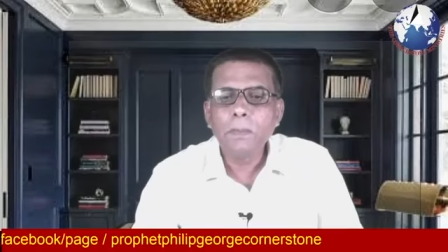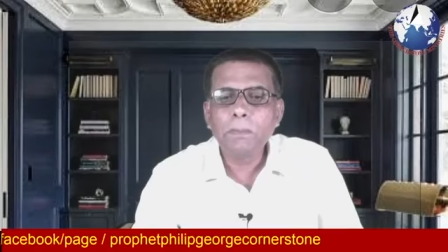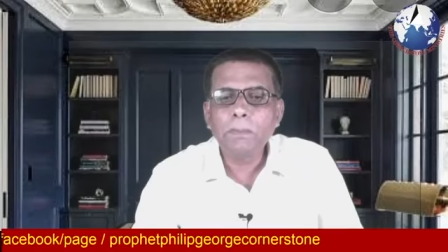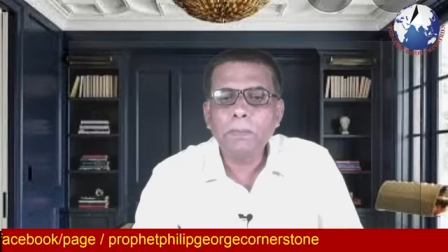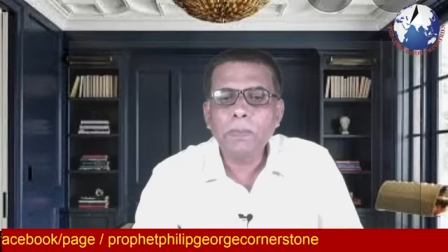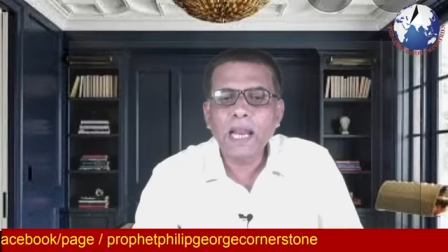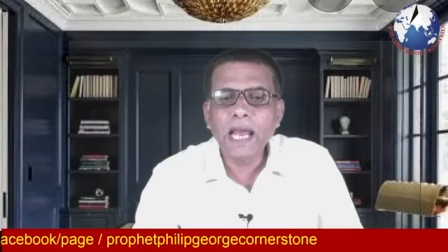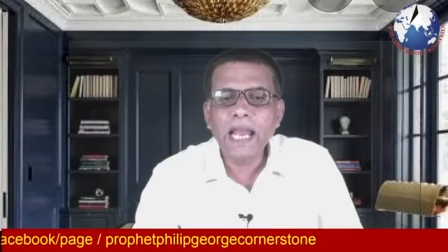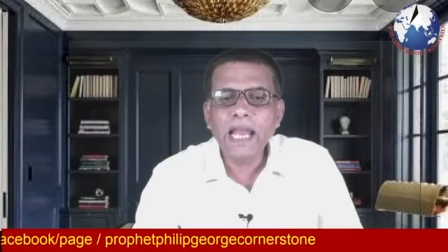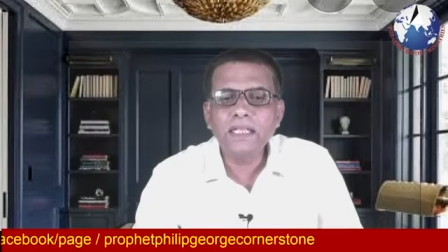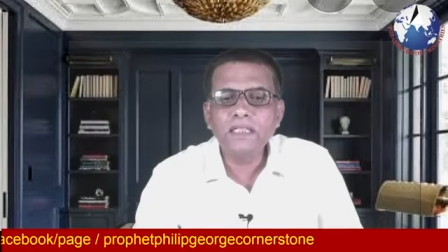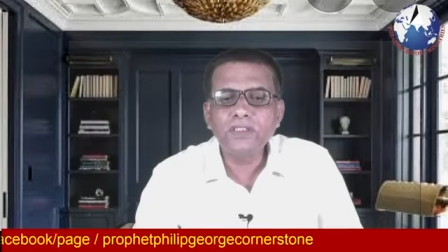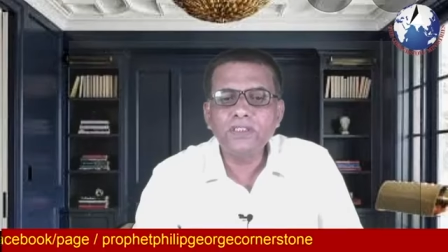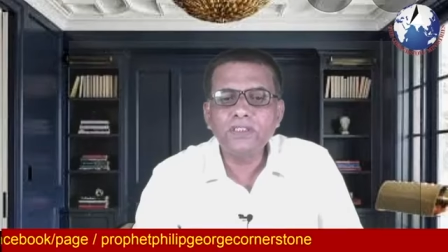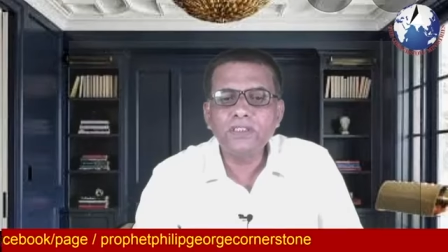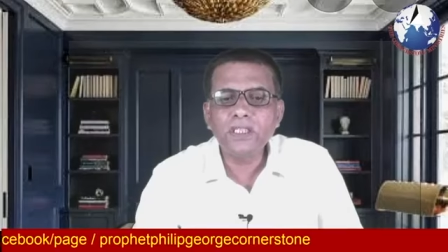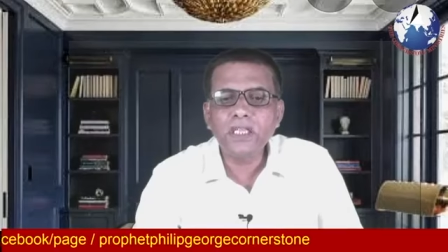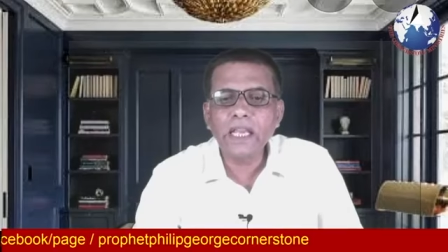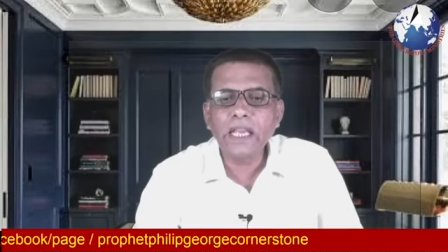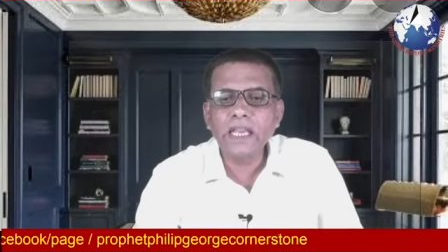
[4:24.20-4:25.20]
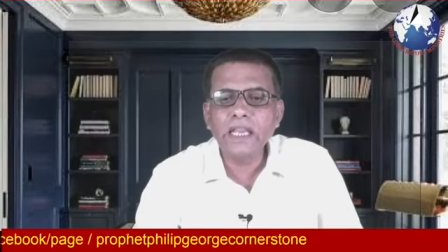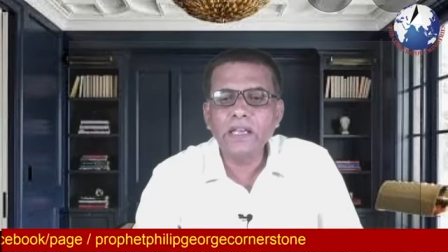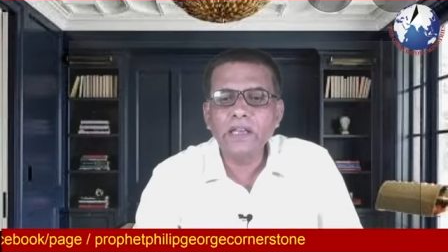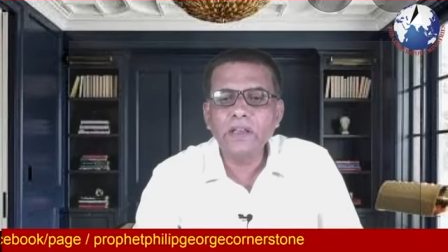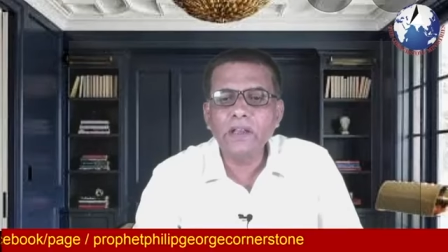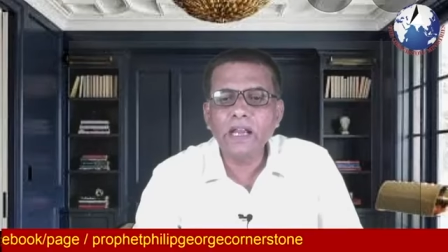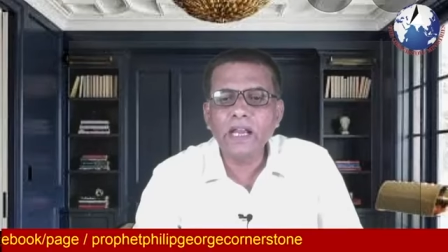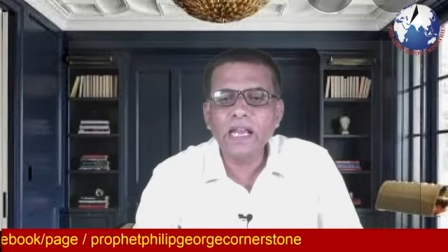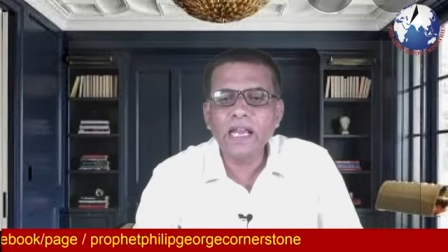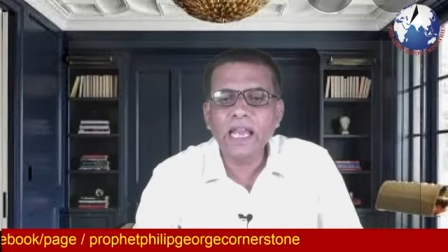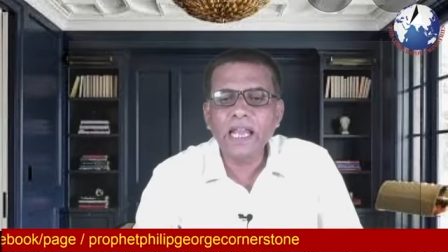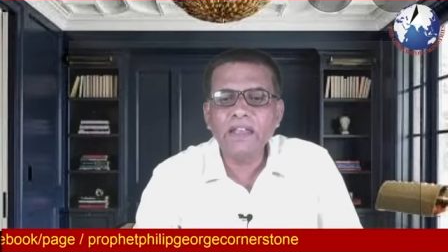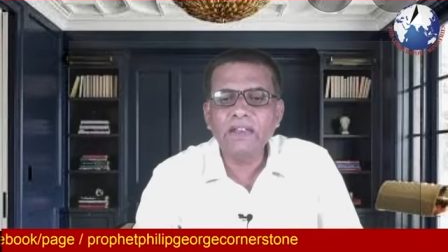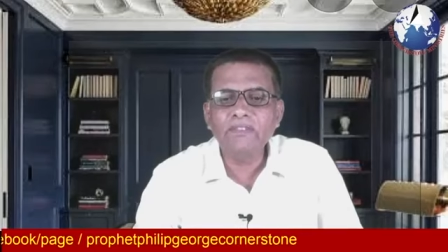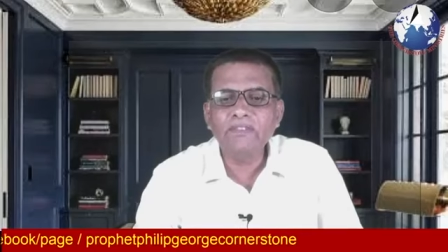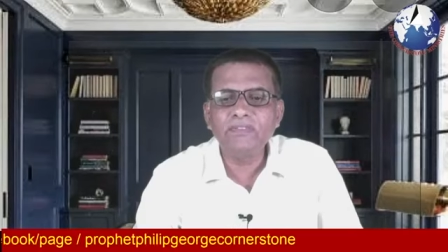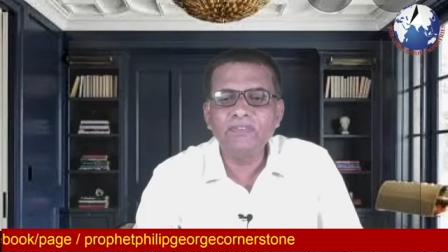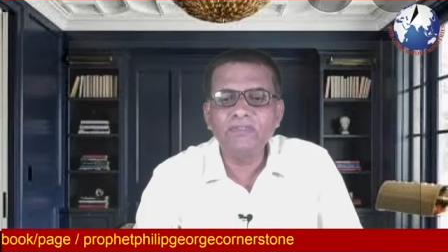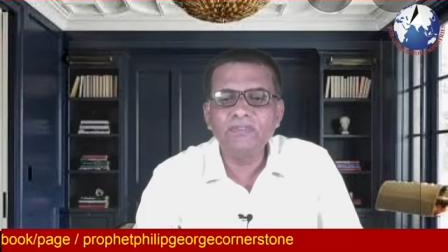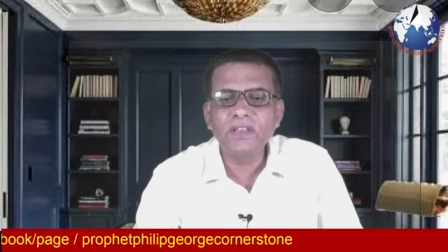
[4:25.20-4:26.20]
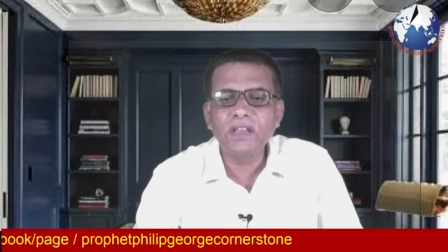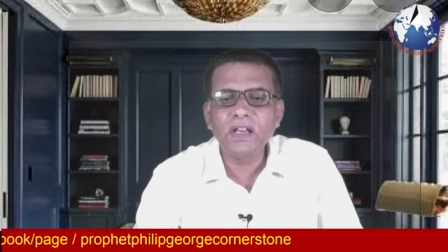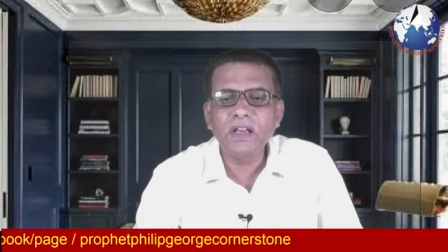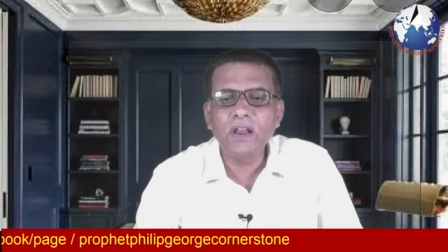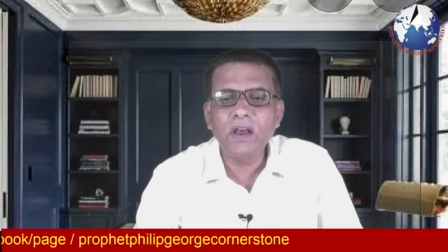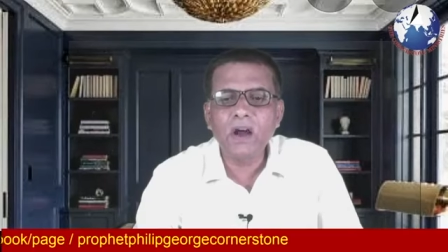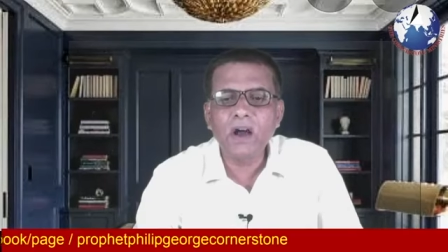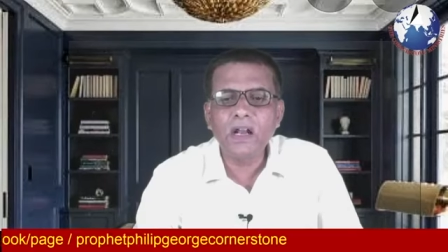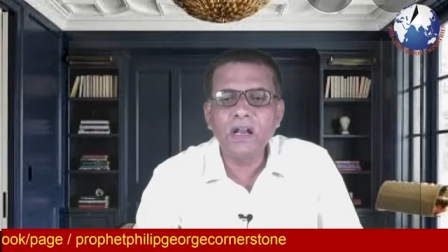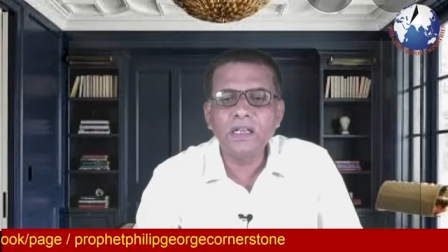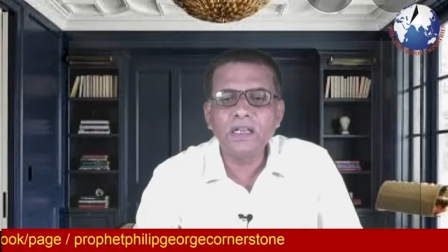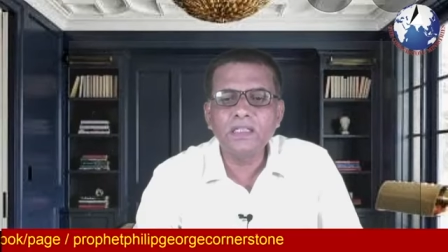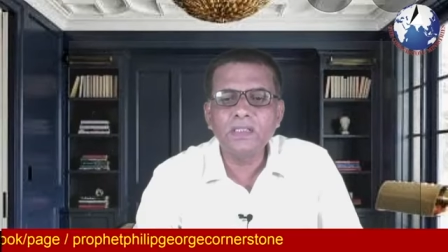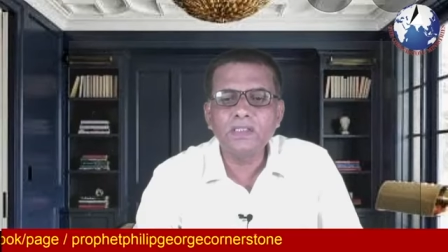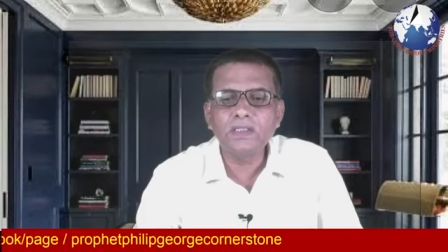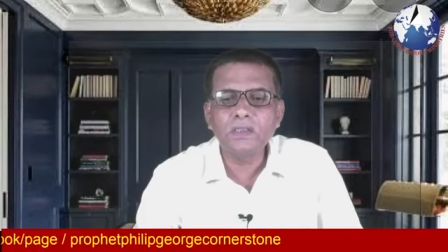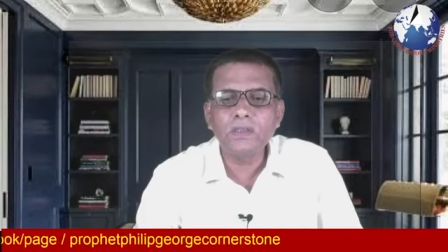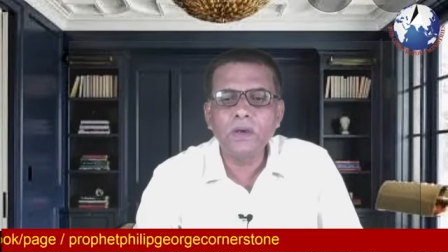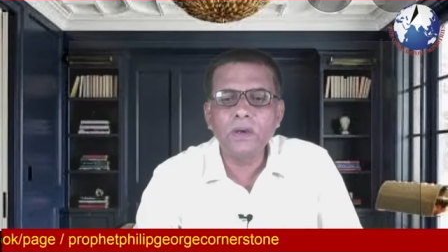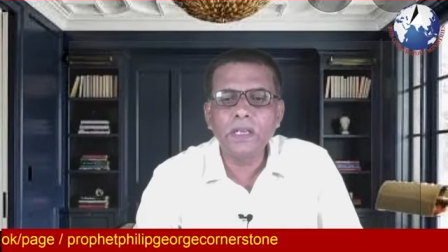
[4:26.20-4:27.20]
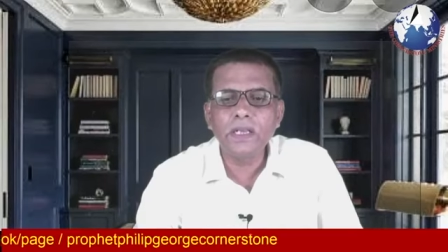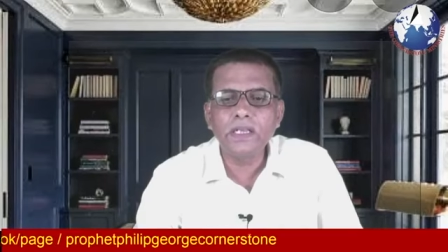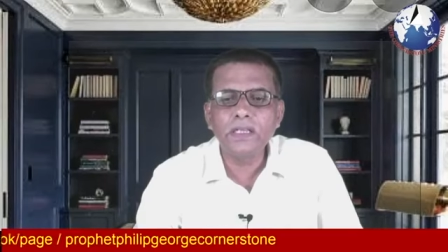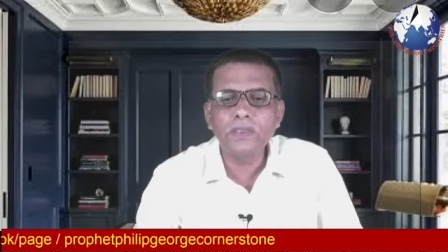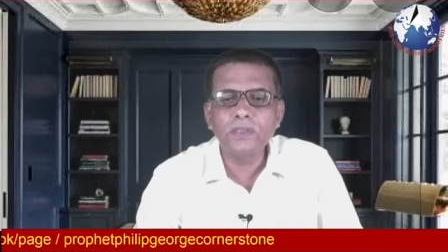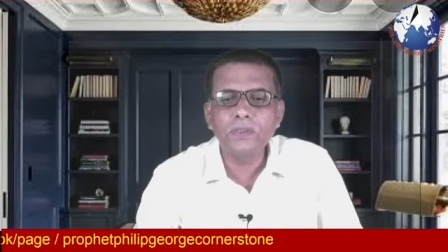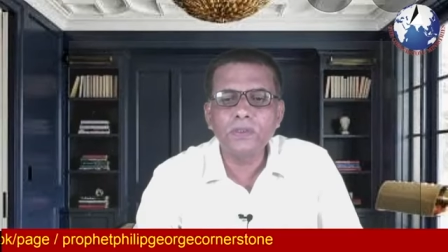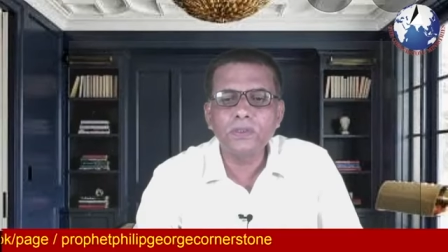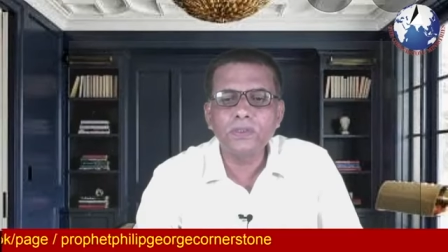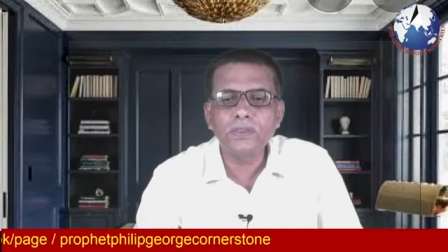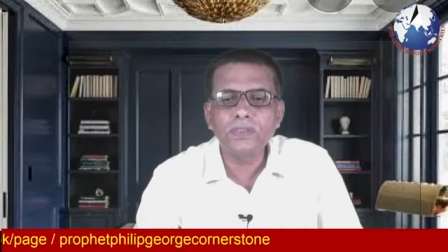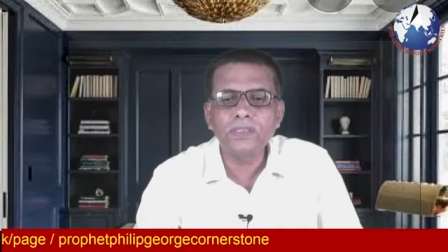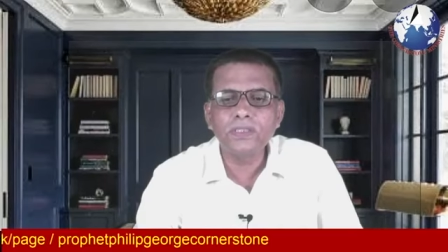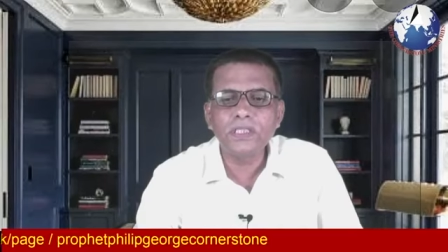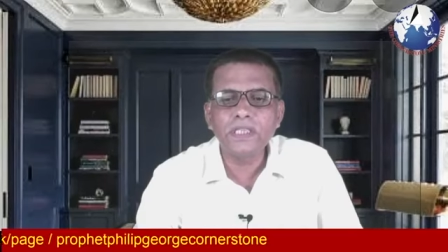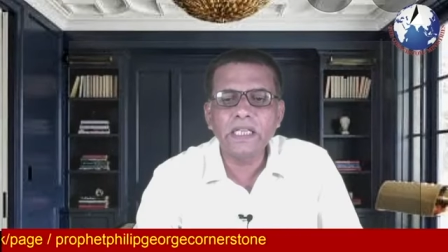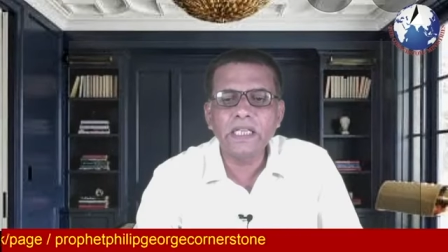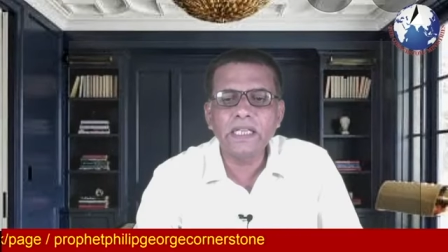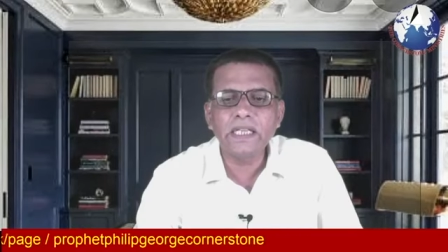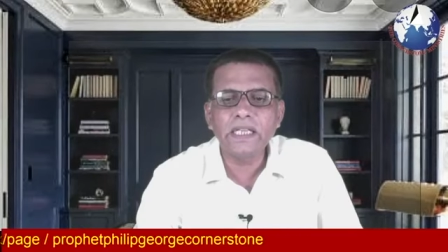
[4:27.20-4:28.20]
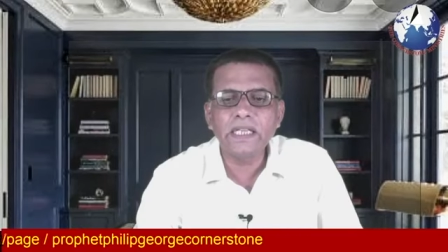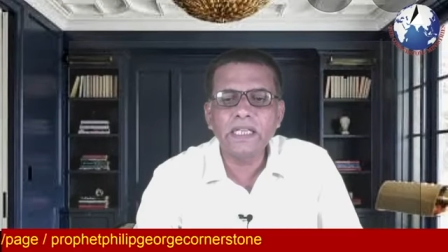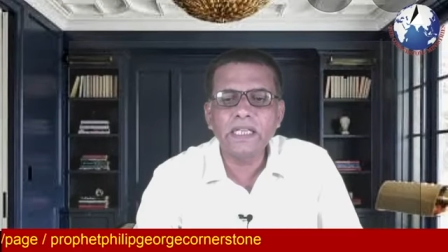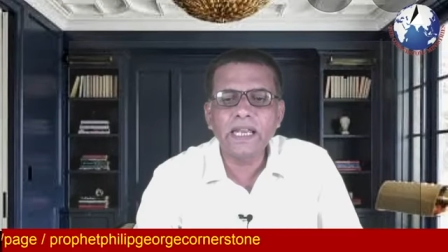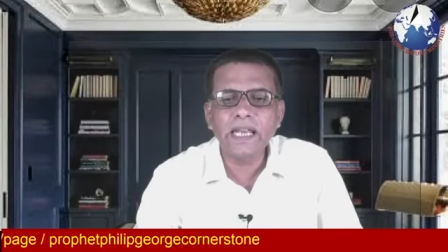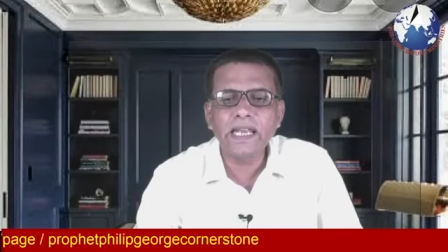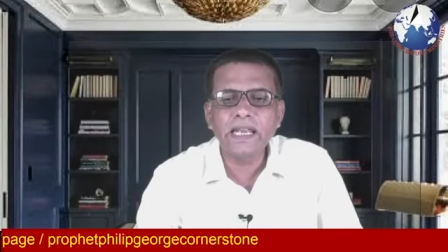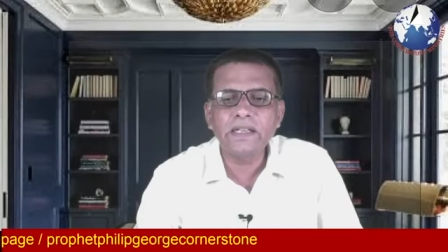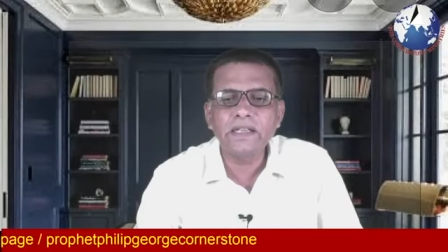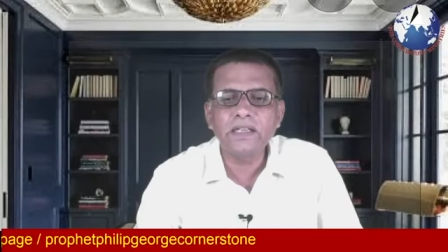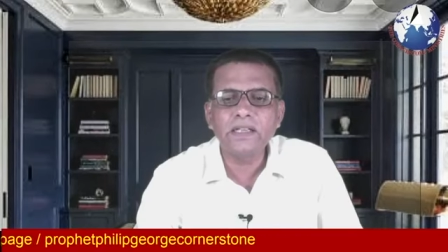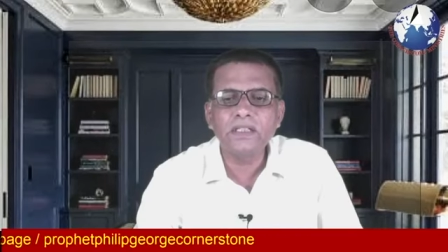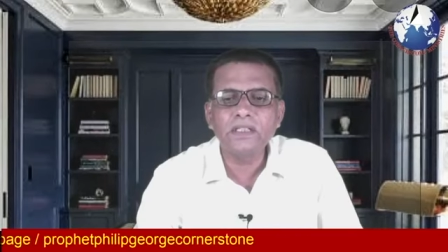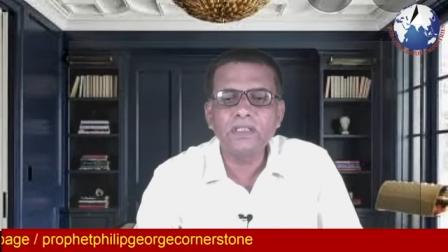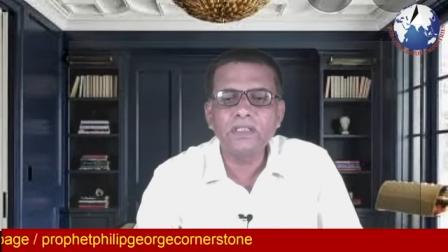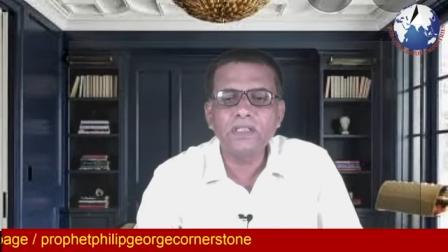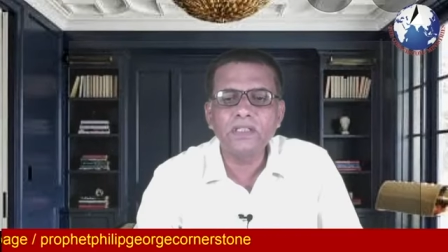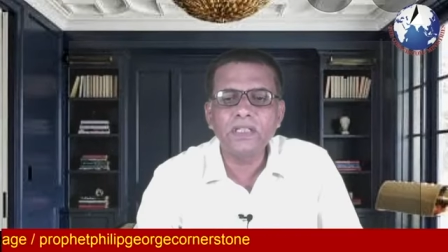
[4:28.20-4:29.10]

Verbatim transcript: plans in your life the lord is going to see greater